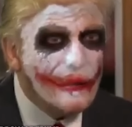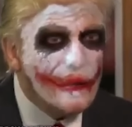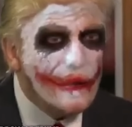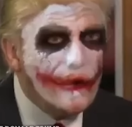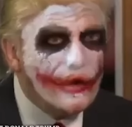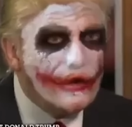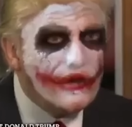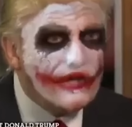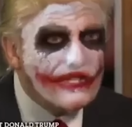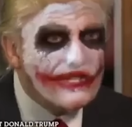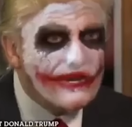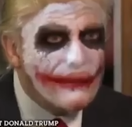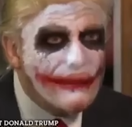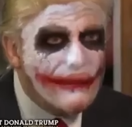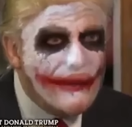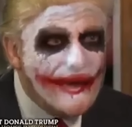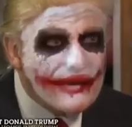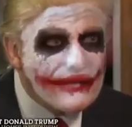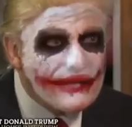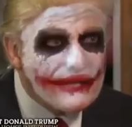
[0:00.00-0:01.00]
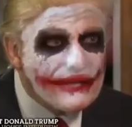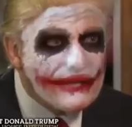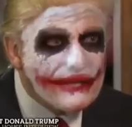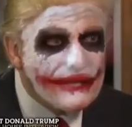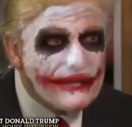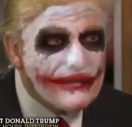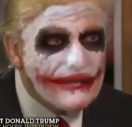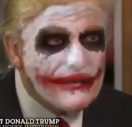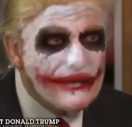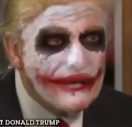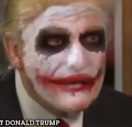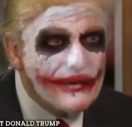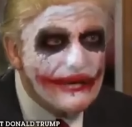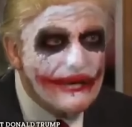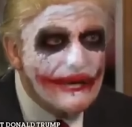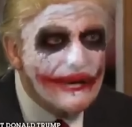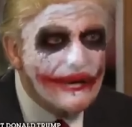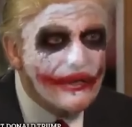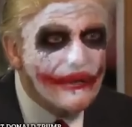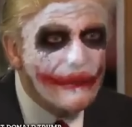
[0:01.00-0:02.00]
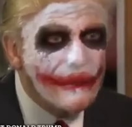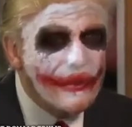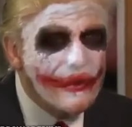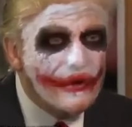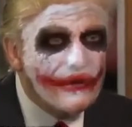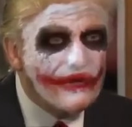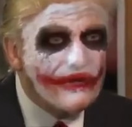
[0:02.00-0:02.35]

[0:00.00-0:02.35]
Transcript: The world is a mess. The